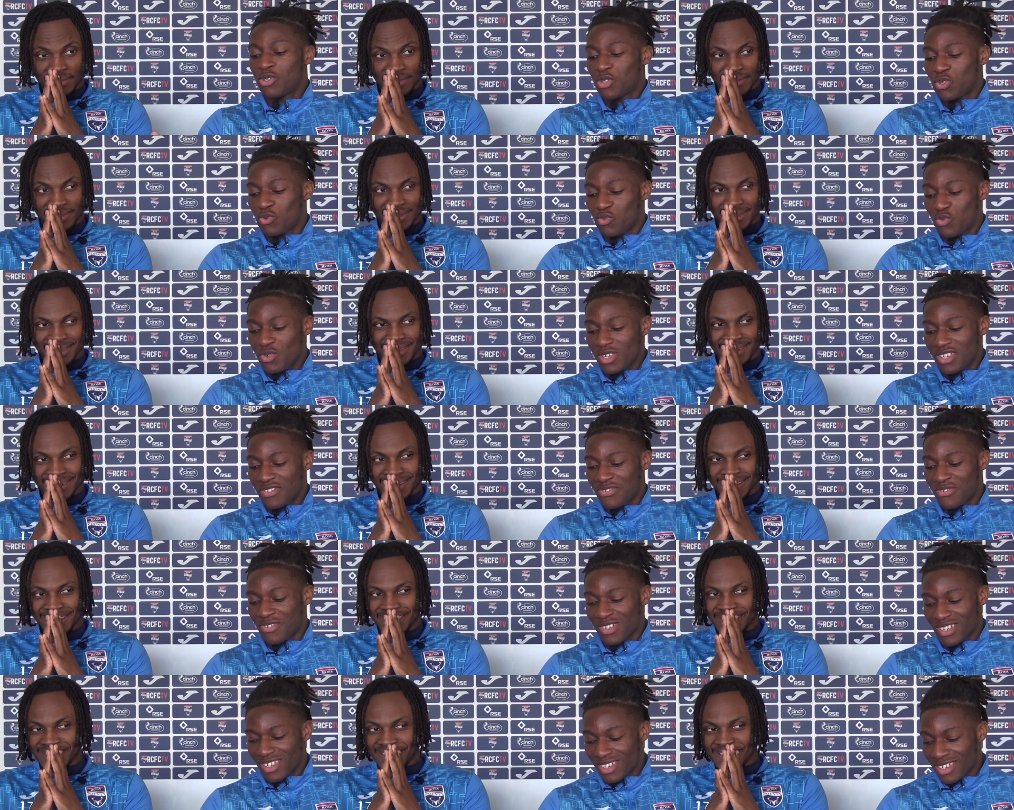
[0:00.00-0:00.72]
Speaker 1: could we
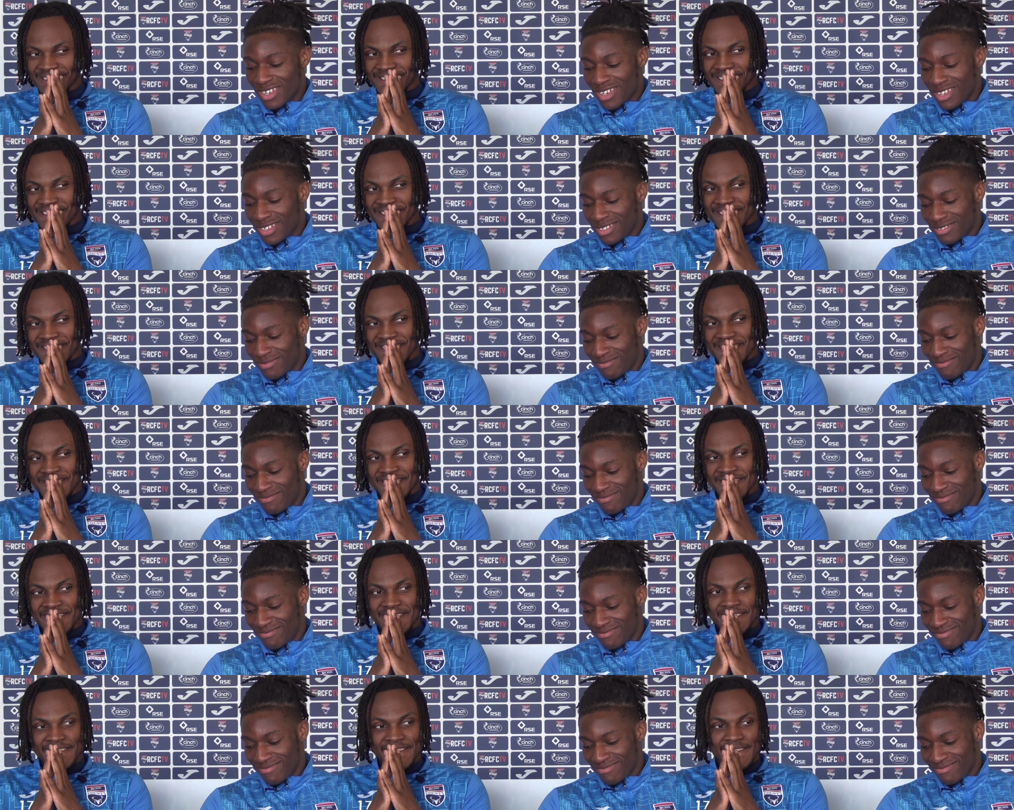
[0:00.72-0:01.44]
forget
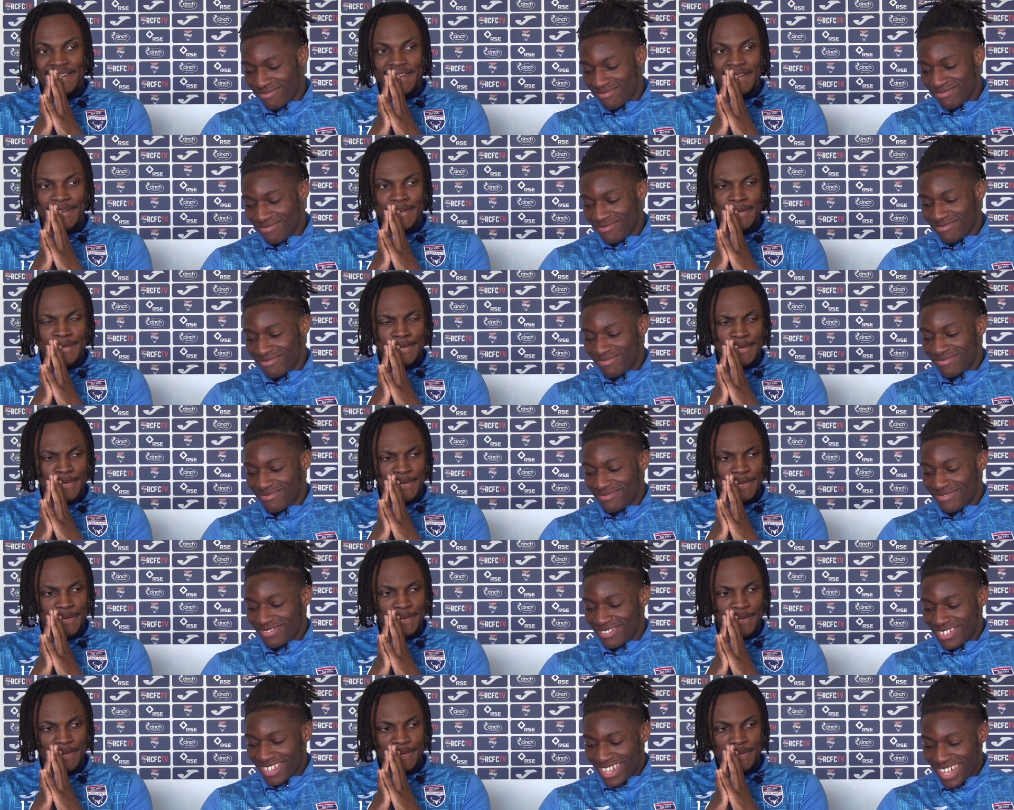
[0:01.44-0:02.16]

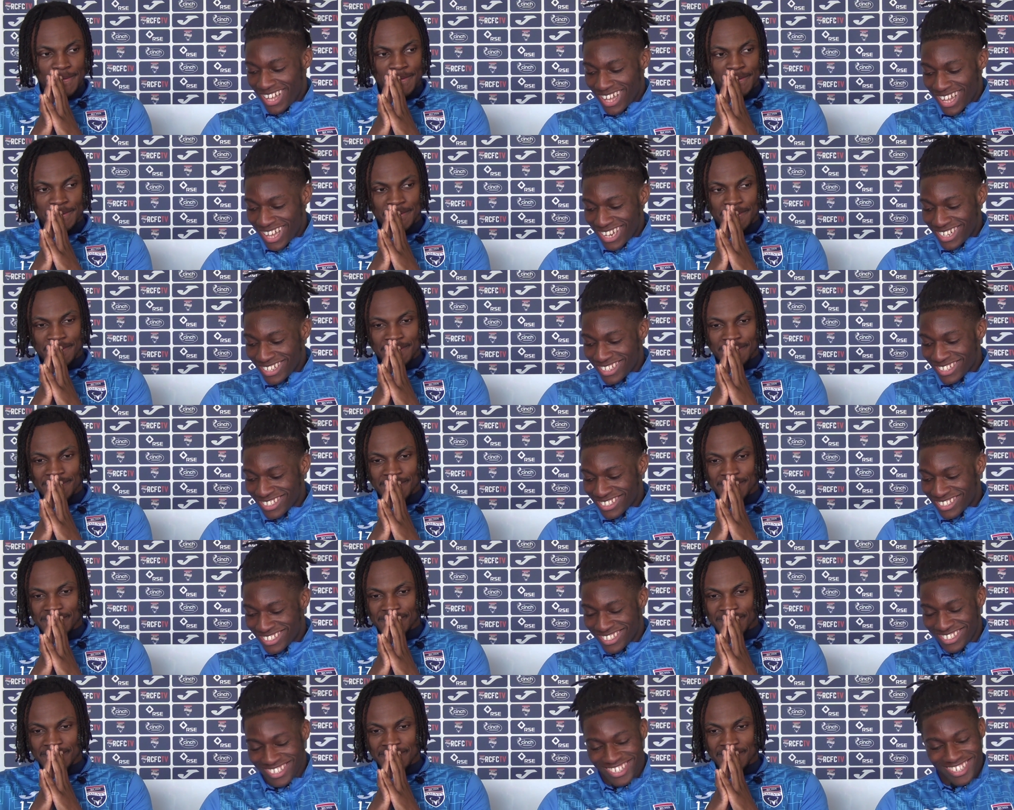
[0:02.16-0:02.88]
yeah.
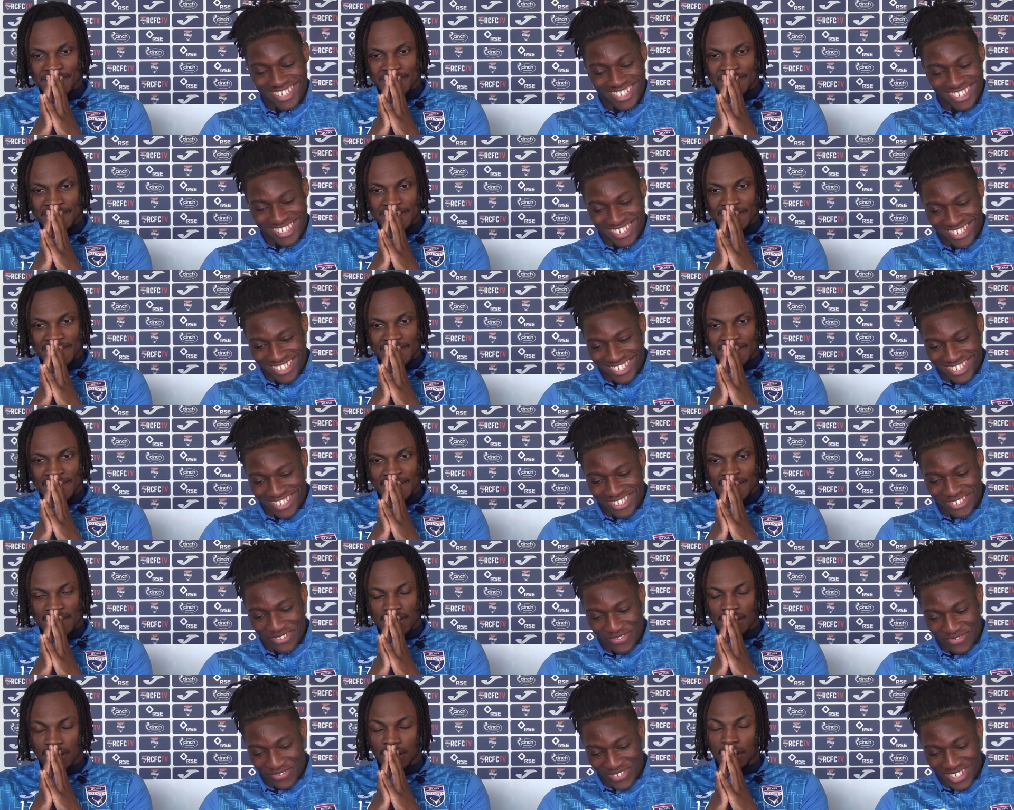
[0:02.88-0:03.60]
Alex
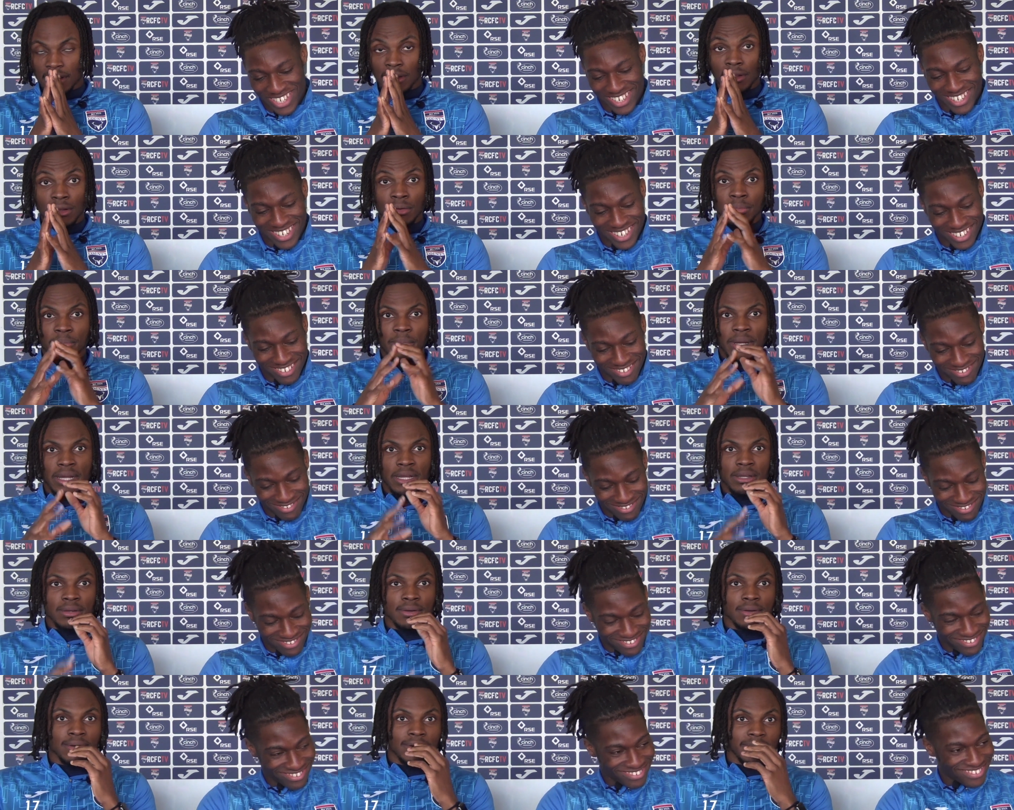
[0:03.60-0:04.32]
Iacovitti? Oh
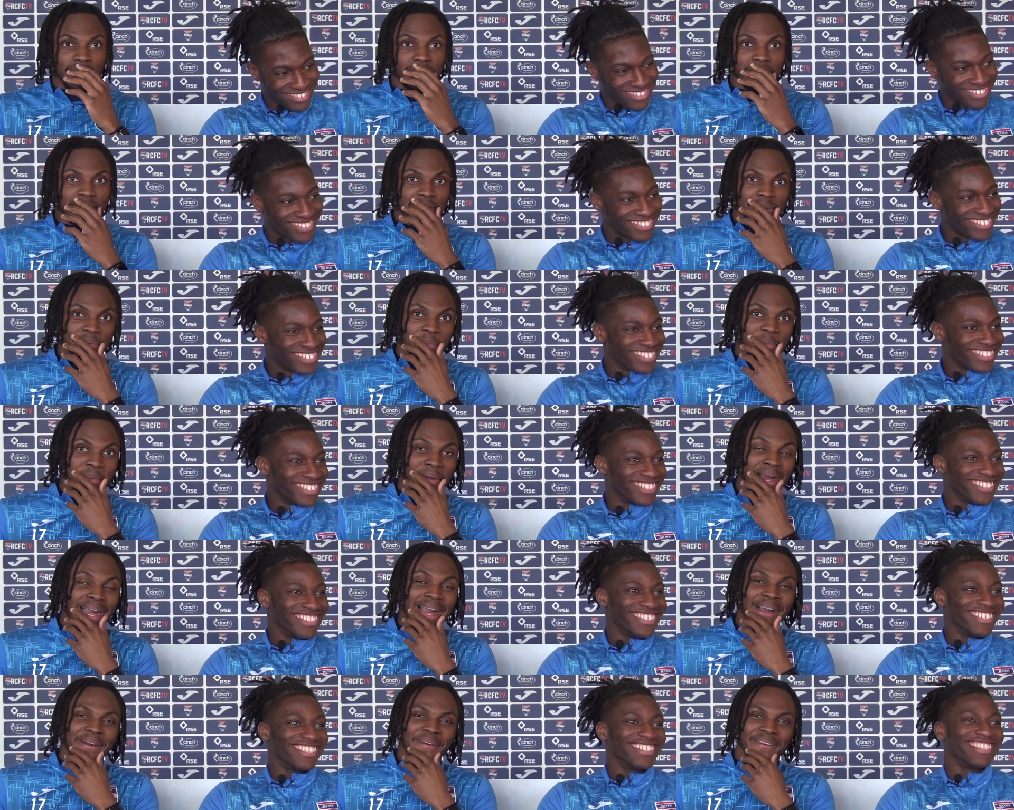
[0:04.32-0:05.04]
my gosh.
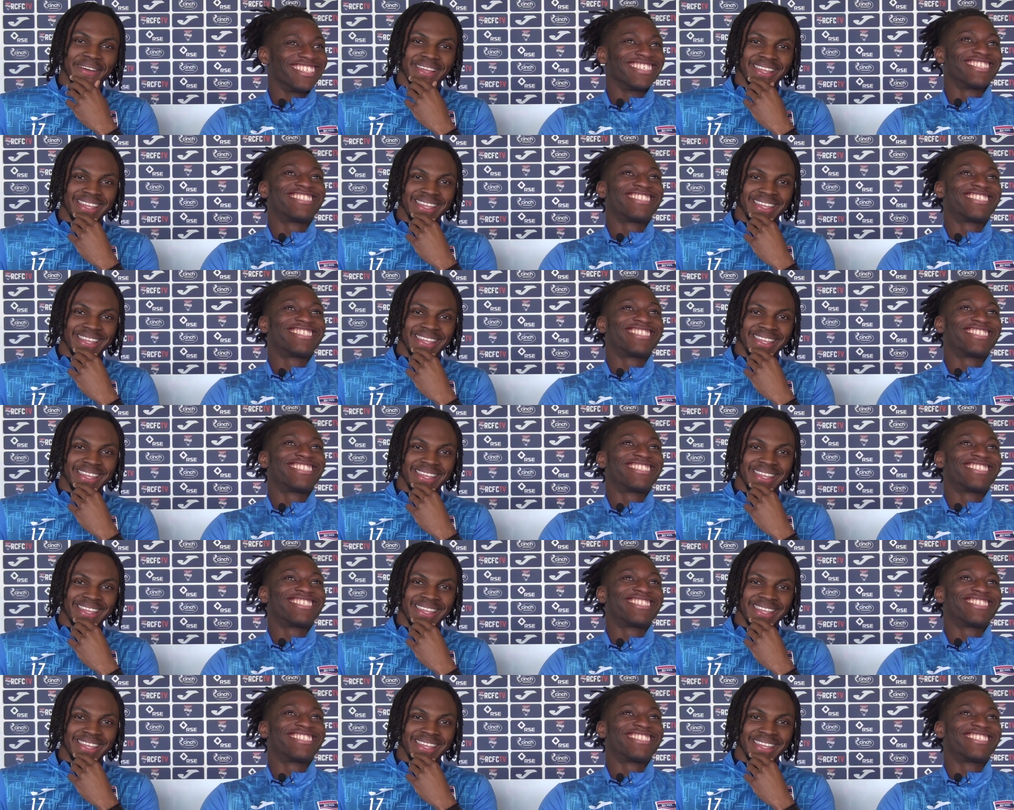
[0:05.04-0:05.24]
Speaker 2: Wow.